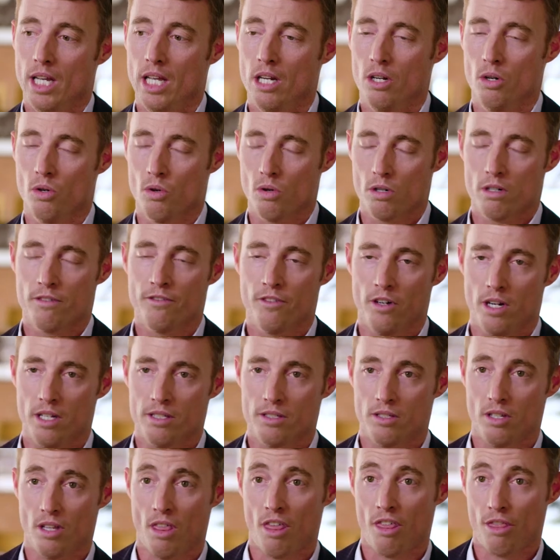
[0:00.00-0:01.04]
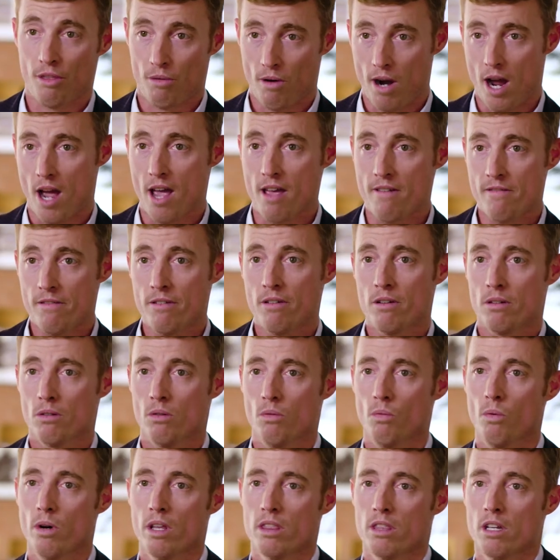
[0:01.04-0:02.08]
And in order for us to thrive
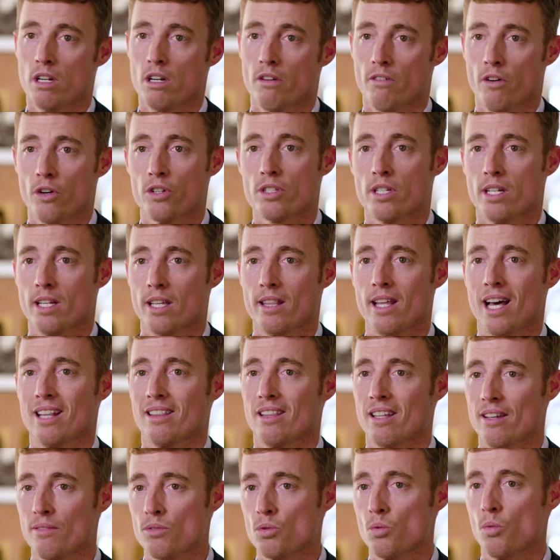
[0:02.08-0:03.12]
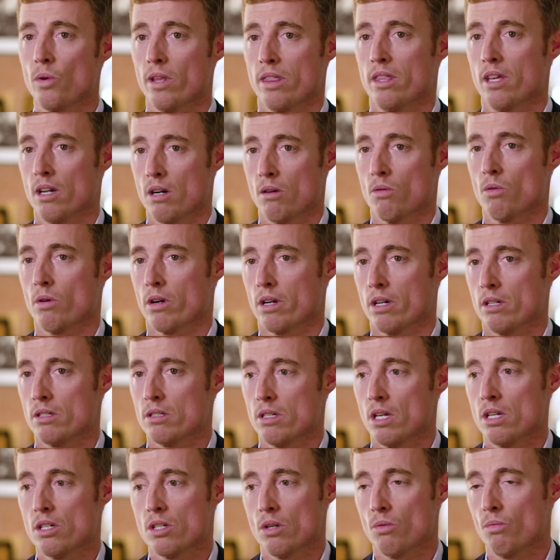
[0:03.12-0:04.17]
with the diversity that lives within our
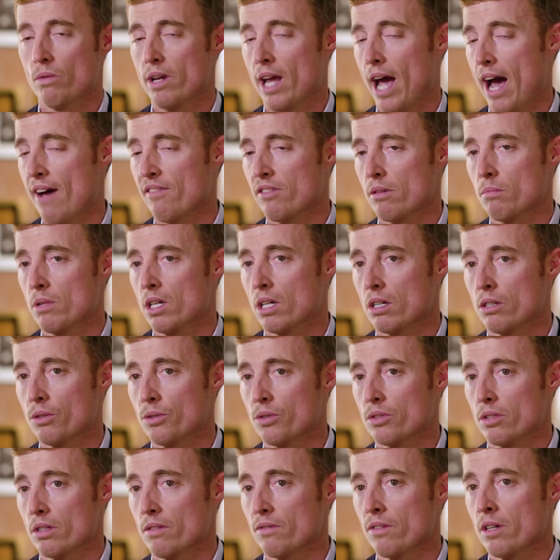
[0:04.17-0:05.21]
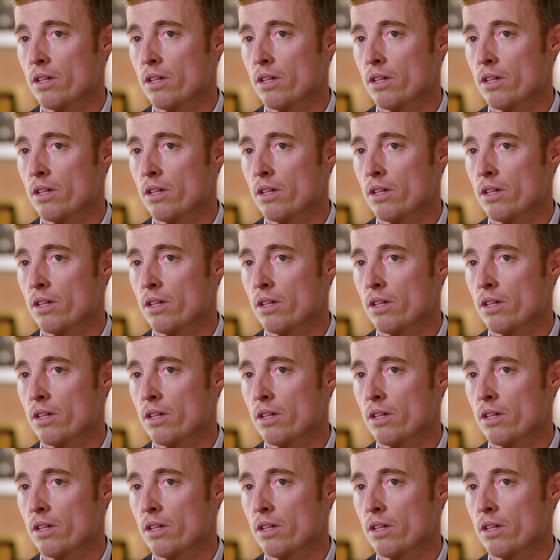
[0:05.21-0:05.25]
organization, we have to be inclusive.